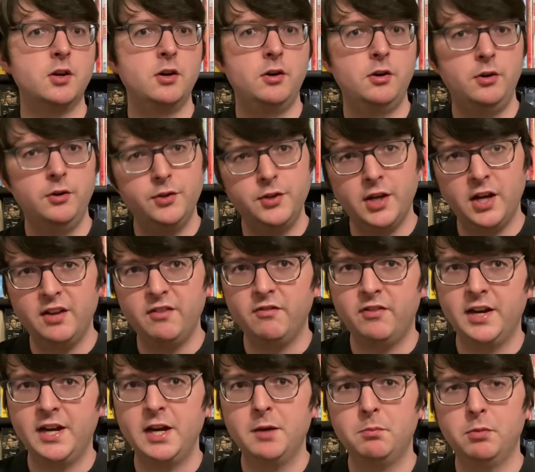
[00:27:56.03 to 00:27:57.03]
all done
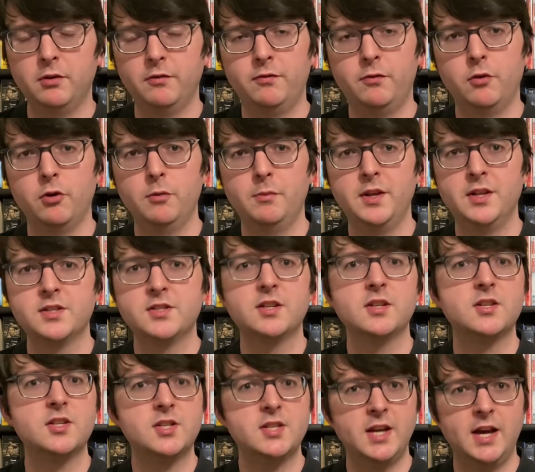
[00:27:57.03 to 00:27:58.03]
via performance
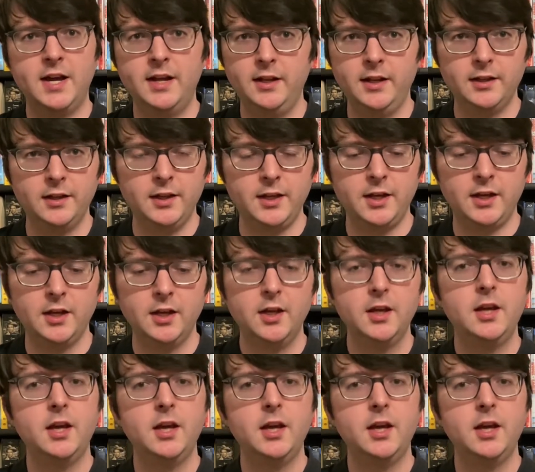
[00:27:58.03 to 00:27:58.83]
silently,